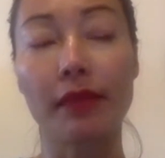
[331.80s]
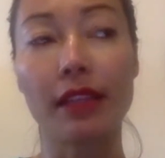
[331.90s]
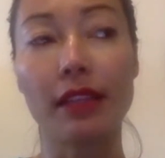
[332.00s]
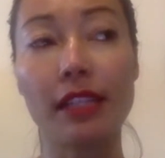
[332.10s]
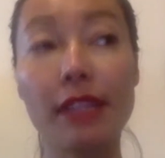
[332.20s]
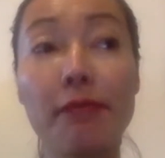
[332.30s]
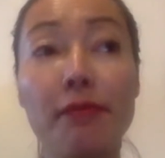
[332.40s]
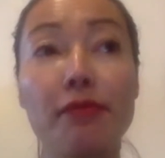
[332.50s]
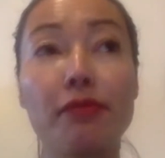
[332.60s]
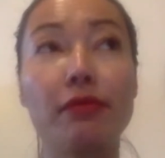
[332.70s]
deep
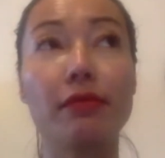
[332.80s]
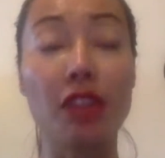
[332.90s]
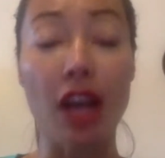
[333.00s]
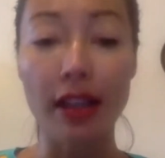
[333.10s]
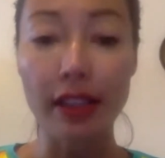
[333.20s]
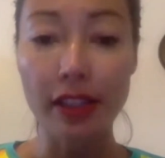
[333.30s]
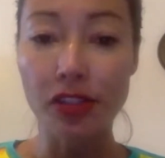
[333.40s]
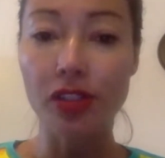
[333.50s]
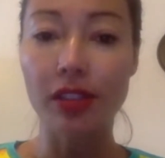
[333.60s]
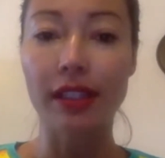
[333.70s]

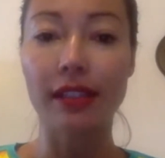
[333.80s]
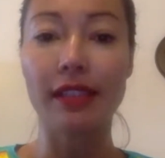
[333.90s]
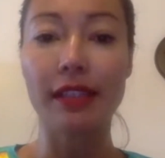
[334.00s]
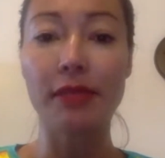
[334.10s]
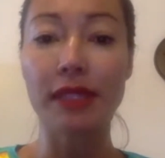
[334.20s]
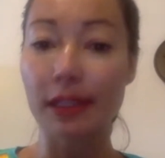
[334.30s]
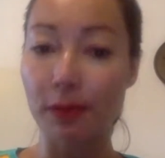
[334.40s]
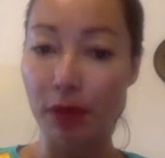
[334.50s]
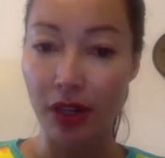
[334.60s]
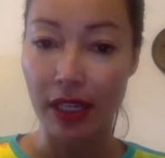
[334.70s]
knowledge and deep
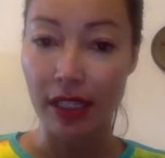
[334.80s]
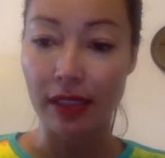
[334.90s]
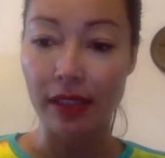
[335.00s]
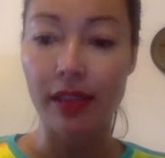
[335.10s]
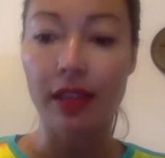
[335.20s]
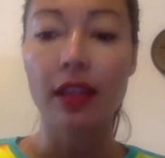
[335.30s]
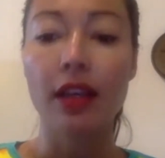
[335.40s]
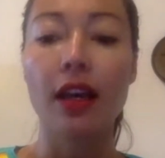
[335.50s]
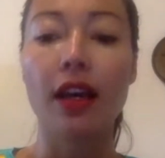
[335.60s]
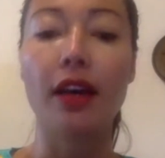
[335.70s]
experience
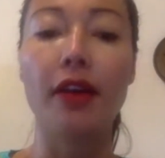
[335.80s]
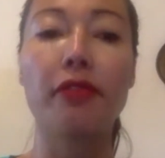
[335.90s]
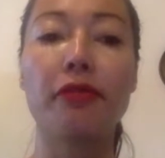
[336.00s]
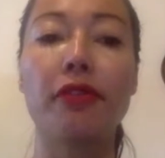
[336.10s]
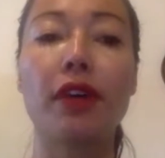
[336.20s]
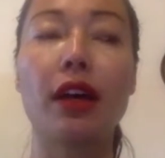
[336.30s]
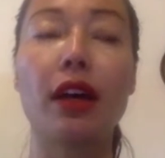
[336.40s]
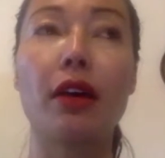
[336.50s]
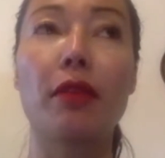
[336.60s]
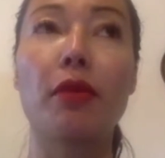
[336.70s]
of
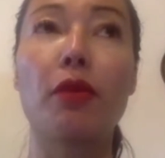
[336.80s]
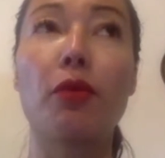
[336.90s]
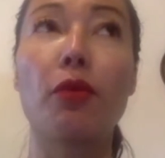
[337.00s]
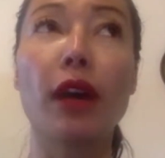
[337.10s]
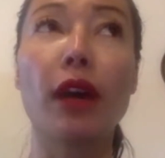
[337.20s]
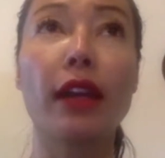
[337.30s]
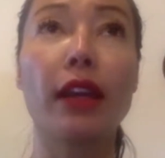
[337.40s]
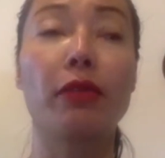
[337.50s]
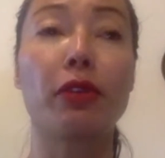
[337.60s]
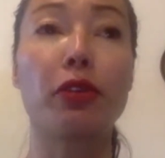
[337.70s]
what
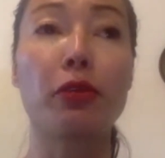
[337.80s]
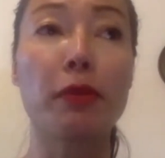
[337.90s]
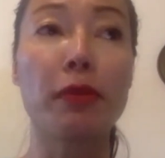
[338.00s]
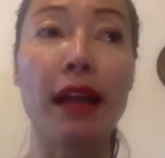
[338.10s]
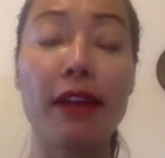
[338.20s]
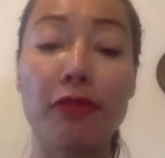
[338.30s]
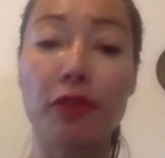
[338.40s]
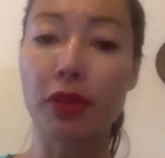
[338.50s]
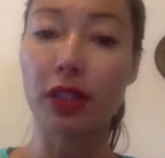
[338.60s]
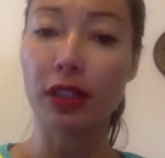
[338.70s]
a recruitment
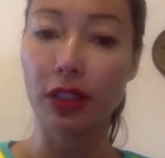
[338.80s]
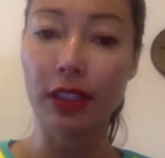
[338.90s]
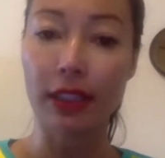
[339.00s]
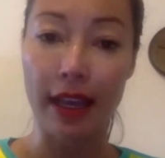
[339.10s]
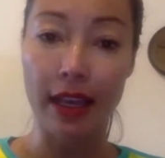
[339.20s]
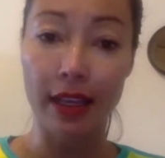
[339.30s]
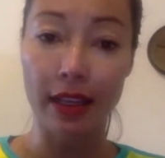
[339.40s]
platform could look like,